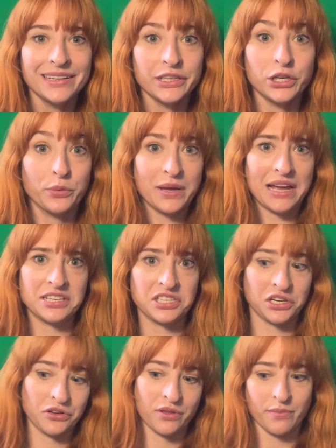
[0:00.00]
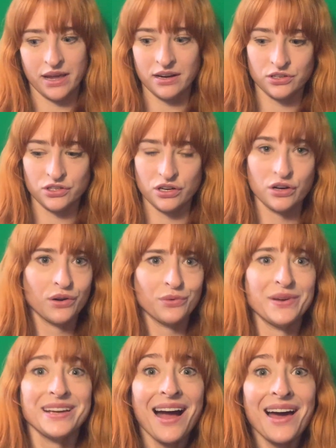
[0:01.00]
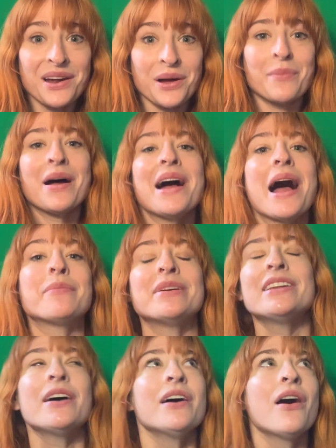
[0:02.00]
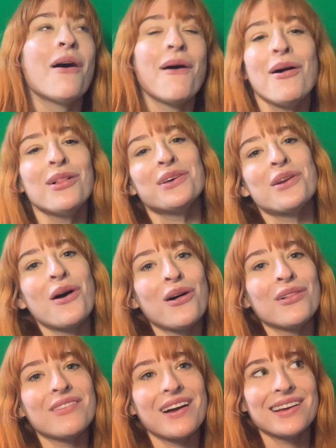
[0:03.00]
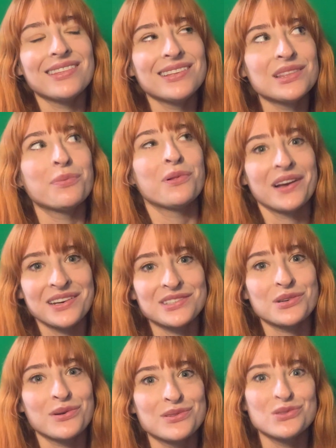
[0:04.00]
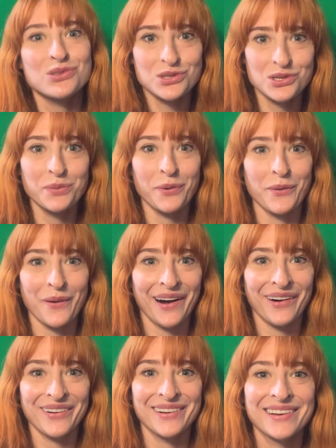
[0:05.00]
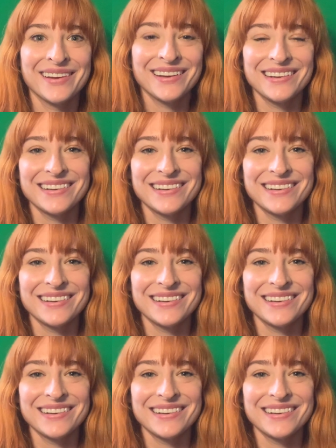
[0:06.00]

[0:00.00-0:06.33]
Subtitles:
You know, we had to secure the manager. We got him. I mean, all in all, I think the plan is going super well.